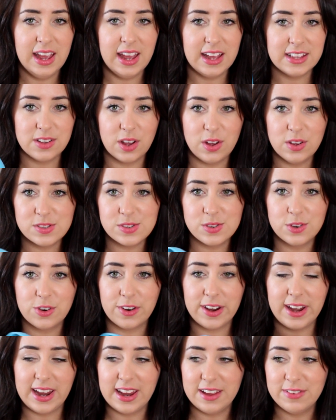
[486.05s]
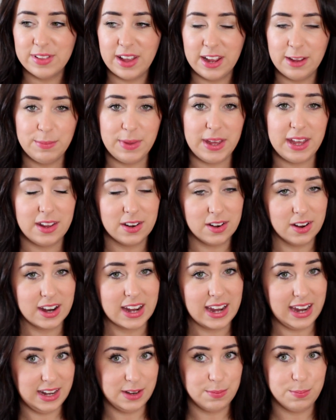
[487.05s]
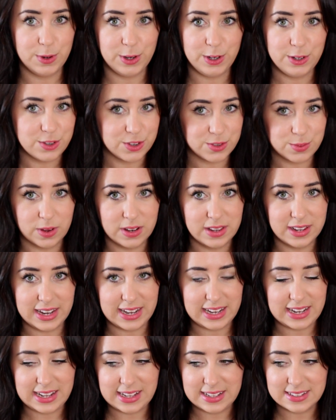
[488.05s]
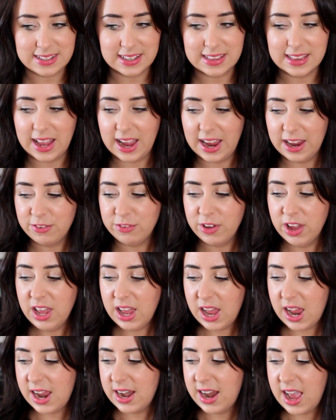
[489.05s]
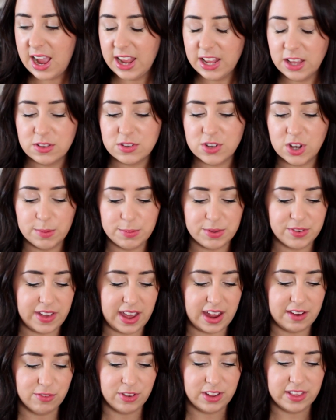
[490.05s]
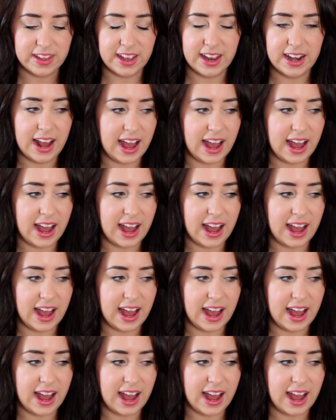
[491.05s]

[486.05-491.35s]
It's also great if, like me, you're not a kid but you just want an easy life, and I use cups for everything.